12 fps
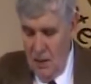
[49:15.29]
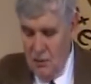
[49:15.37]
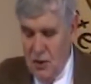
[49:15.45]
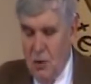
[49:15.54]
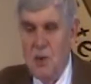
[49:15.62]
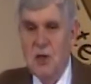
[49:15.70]
It
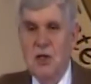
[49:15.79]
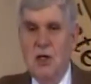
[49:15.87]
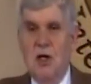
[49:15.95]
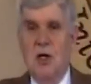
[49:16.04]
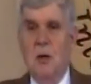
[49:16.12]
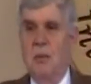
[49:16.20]
was almost a
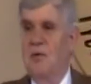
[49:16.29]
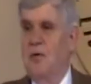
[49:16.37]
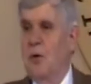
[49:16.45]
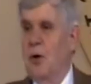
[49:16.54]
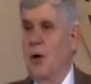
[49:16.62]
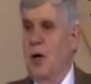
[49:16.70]
year
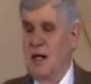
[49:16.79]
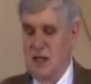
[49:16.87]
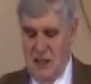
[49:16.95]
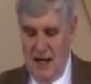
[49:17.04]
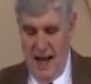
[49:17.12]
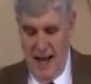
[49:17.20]
before
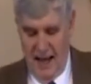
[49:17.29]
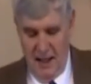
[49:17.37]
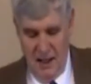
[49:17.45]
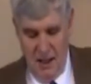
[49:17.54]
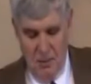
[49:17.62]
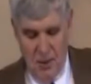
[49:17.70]
Christ
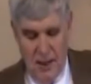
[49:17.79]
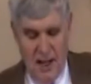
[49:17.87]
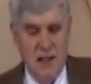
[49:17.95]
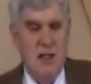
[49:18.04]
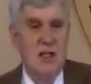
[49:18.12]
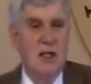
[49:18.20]
died that he brought
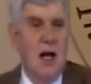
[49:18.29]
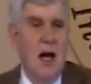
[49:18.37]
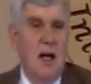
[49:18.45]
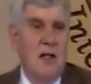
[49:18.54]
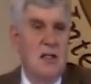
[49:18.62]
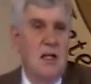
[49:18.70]
out this
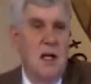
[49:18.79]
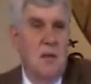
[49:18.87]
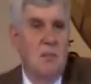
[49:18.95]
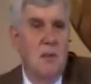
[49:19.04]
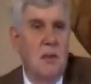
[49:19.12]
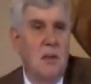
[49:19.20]

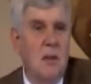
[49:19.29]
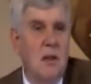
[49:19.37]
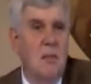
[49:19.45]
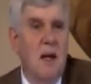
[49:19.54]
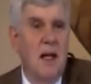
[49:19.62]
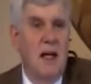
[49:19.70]
concept
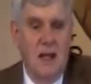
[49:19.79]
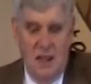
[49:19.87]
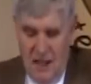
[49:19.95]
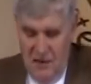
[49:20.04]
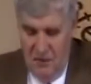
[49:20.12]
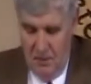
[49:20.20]
about
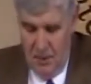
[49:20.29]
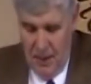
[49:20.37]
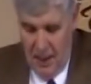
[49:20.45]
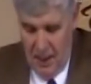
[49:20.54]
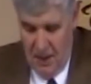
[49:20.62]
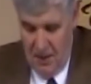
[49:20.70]
unleavened
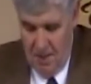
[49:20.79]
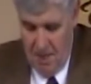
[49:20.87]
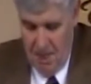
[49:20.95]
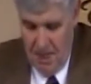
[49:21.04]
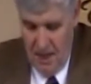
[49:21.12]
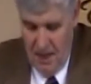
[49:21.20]
bread.
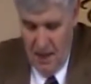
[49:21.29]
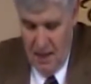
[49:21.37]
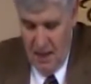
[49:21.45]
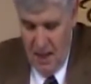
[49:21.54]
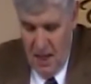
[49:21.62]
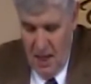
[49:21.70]

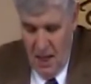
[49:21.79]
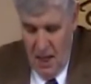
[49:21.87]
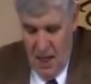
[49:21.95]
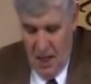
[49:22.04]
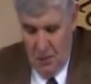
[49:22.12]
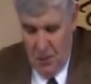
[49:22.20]

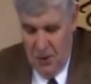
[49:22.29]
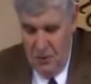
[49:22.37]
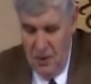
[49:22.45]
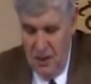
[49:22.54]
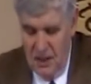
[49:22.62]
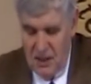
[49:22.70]
And when
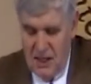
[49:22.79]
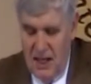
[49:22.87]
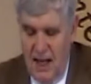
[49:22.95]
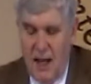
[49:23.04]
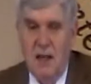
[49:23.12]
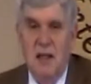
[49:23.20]
we read this
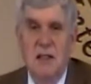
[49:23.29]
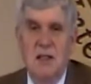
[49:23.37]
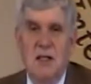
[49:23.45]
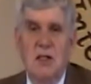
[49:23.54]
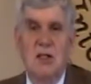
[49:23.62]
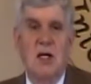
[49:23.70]
account in the
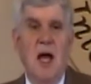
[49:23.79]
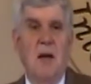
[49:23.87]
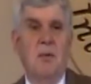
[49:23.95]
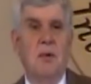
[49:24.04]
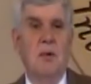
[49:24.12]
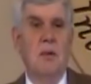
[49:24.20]
sixth
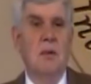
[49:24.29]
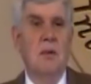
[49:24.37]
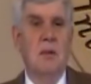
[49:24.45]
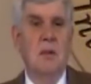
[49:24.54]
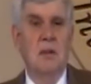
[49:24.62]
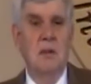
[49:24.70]
chapter
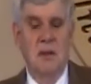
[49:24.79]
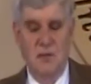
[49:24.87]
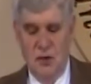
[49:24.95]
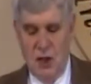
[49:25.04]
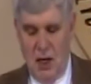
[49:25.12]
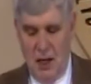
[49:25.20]

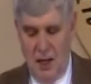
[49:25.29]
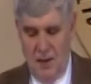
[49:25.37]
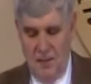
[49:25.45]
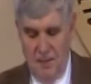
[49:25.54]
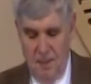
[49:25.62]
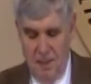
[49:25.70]
of
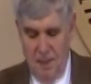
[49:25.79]
John,